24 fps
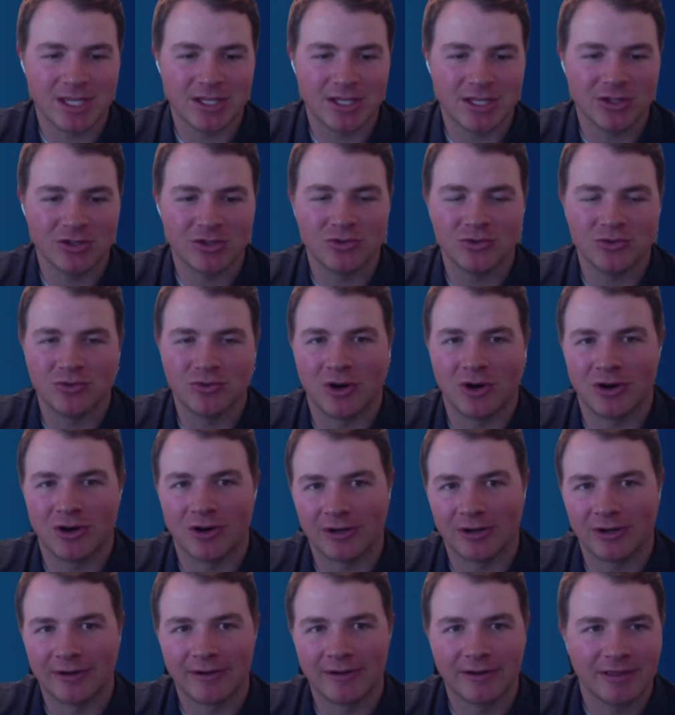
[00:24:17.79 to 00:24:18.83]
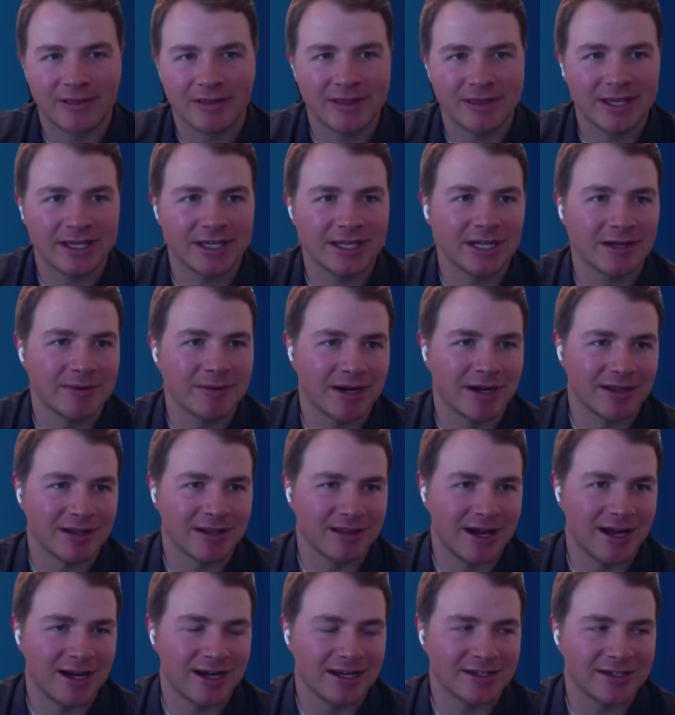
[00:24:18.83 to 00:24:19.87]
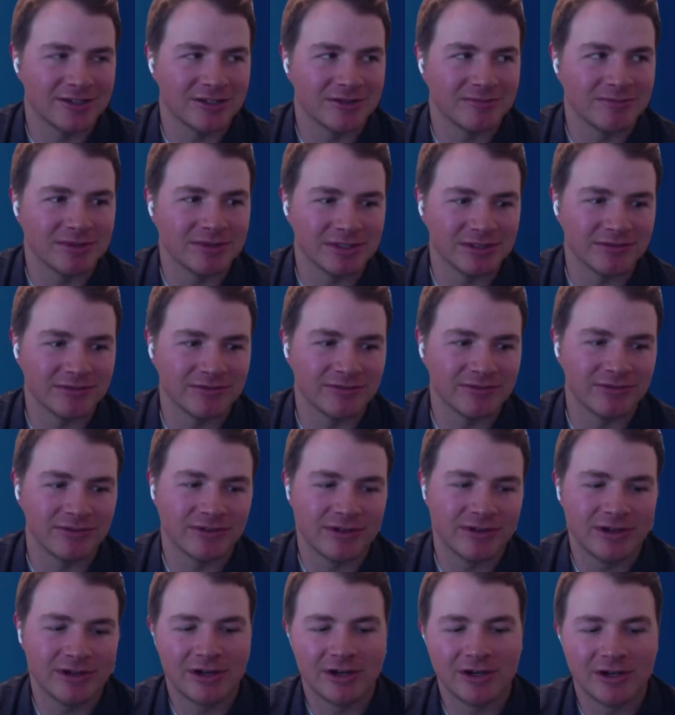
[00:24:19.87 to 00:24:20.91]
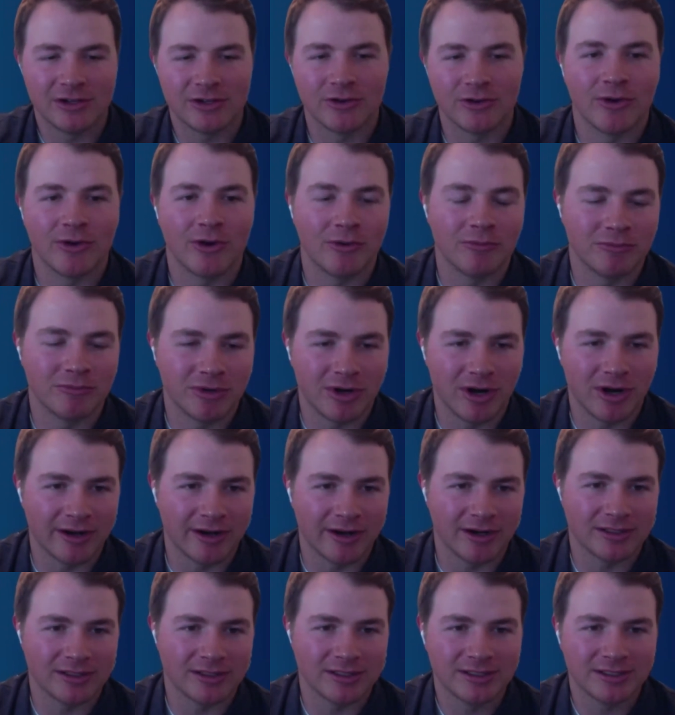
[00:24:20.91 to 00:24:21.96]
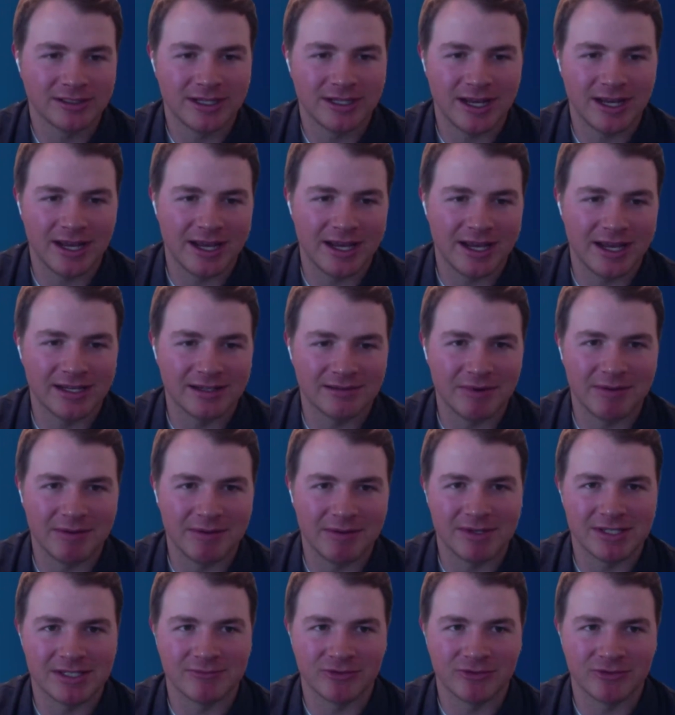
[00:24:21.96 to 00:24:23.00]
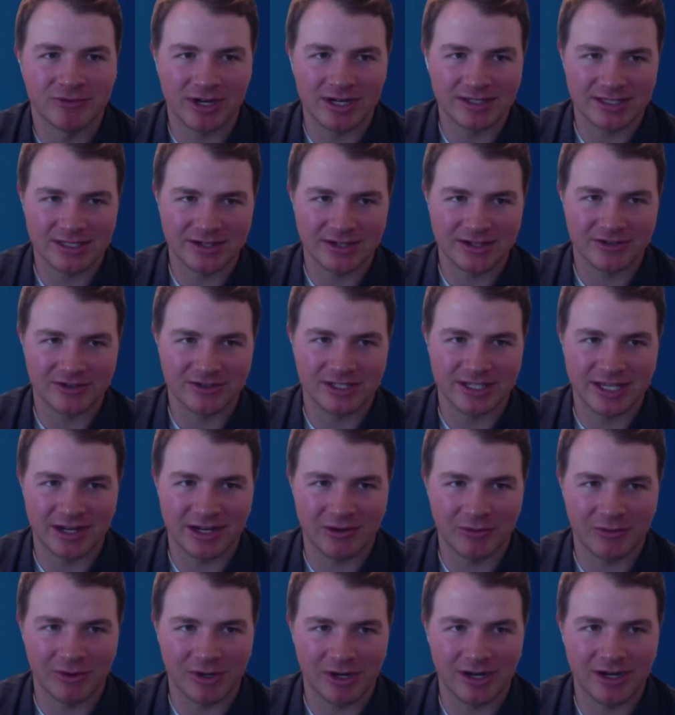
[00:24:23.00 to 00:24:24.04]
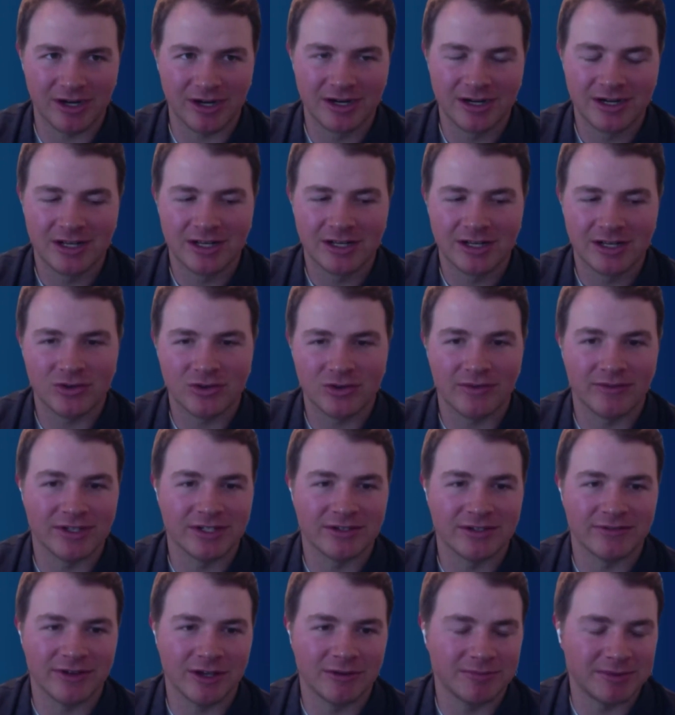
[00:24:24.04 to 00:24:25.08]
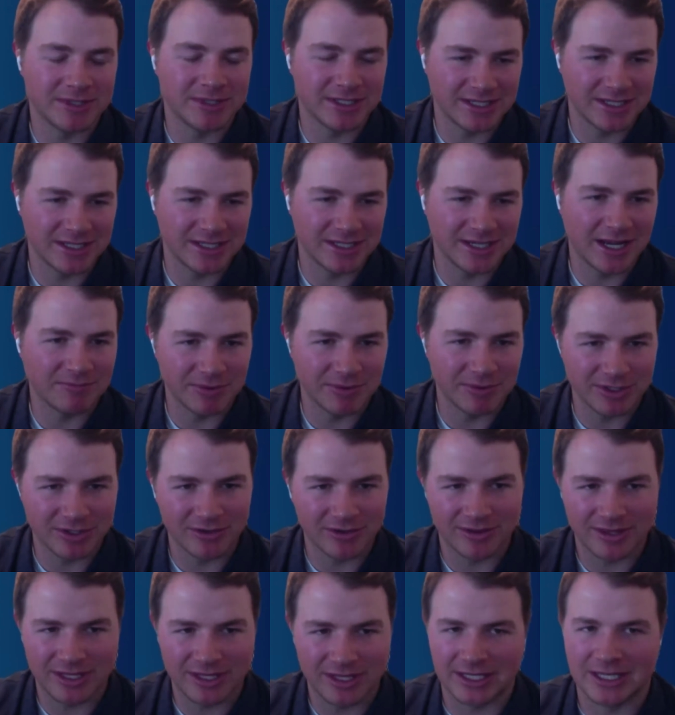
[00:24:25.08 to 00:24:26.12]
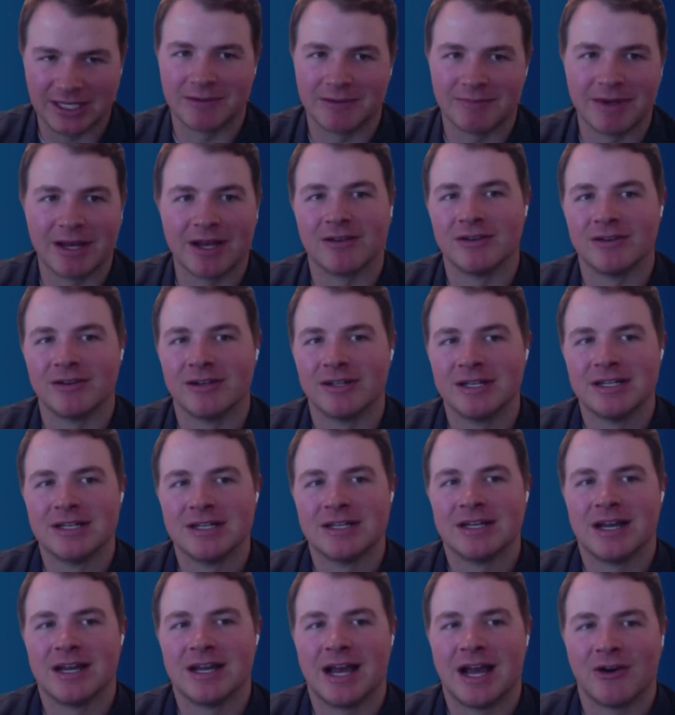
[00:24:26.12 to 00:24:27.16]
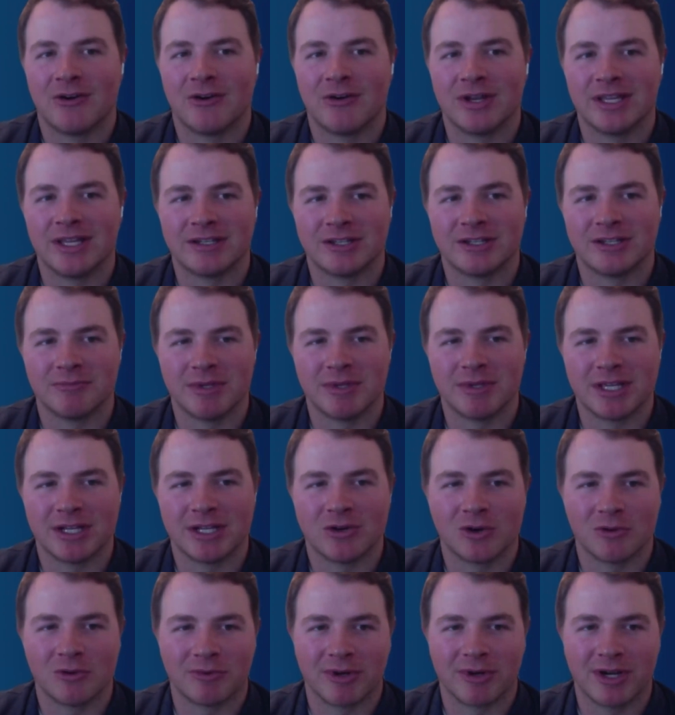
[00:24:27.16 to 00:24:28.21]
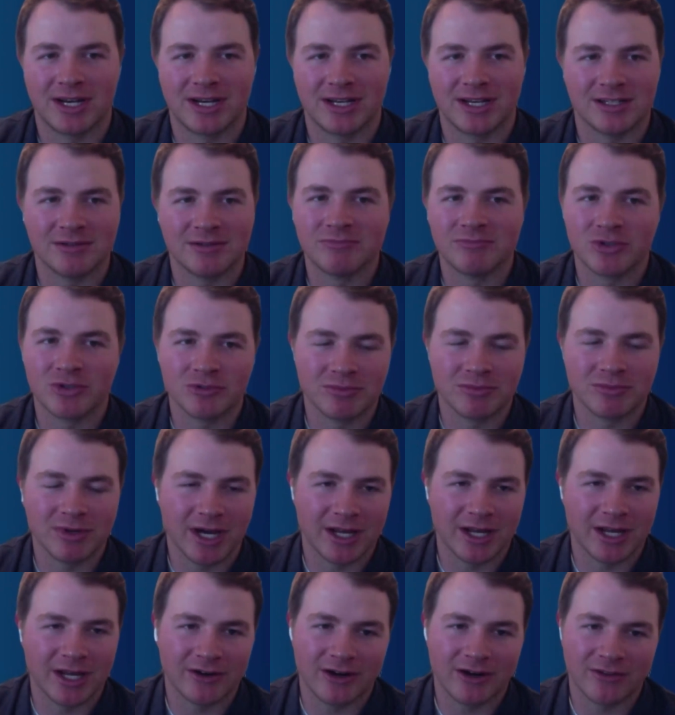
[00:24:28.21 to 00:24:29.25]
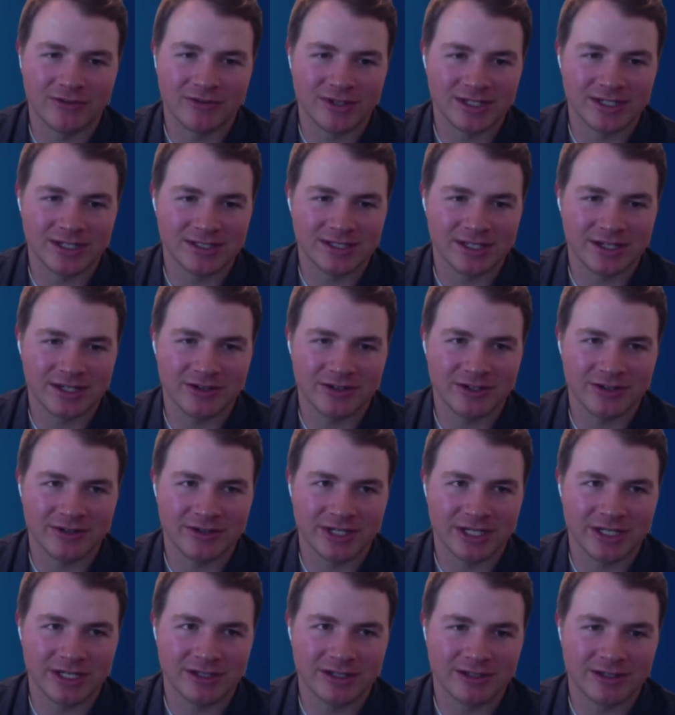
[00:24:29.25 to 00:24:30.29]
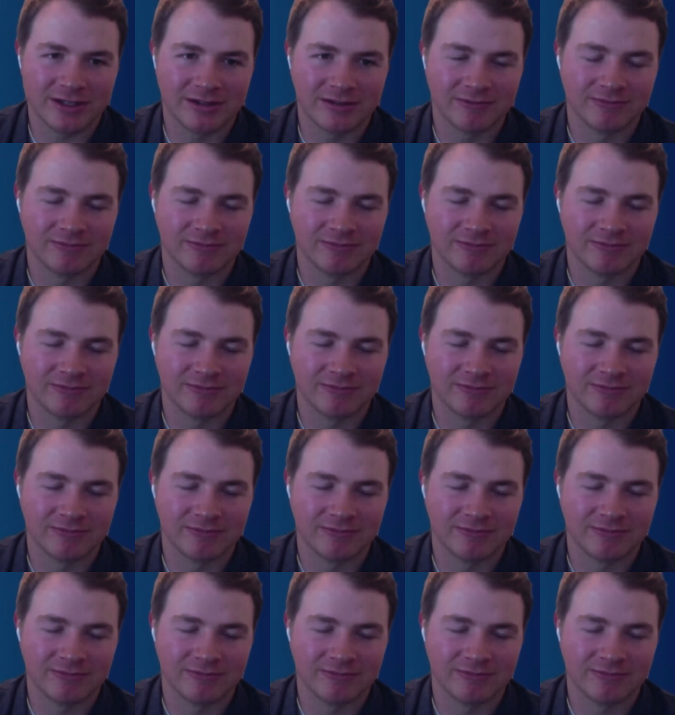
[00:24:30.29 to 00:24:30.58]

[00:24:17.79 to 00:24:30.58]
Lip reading: you are thinking about a lot in terms of your own product, and maybe some trends that you're seeing where you haven't developed it yet, but you're thinking about how it could be incorporated into BrewBot or other things that you're doing?